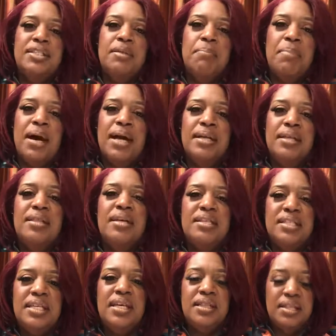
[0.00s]
somebody
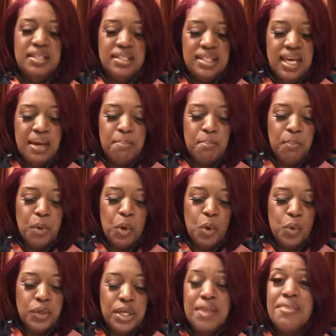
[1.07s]
that's in the same
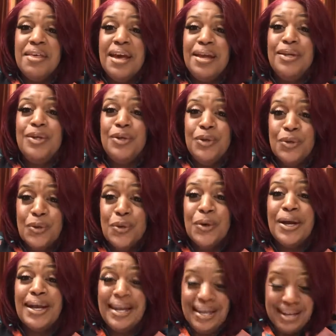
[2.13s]
boat that
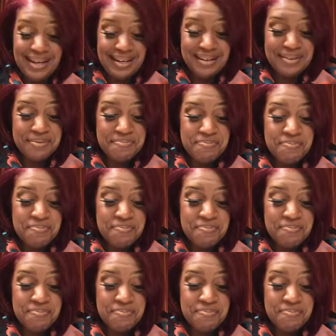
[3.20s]
you're in.